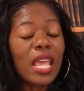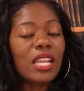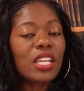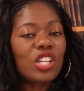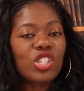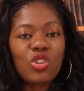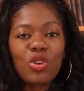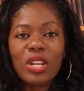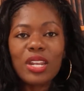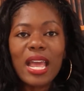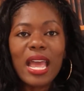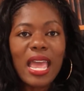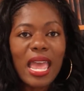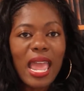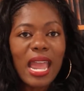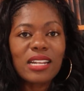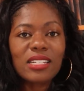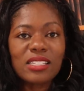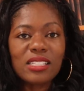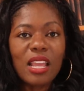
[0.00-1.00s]
because you cannot
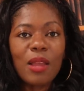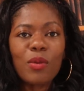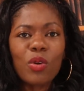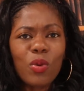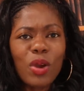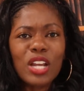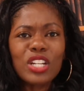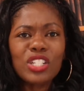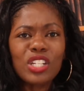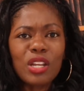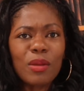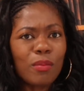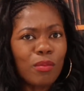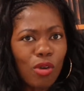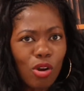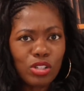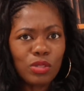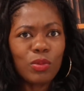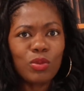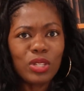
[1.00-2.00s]
ask the same question
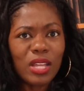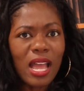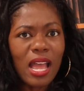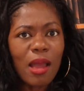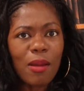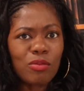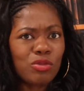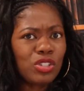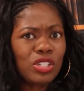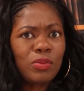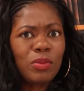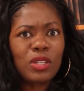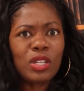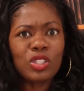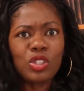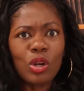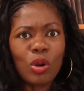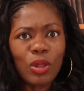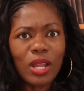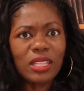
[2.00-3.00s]
multiple times just because
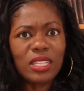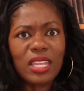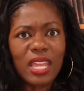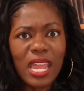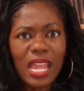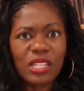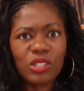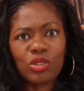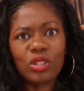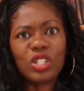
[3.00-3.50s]
you don't like the answer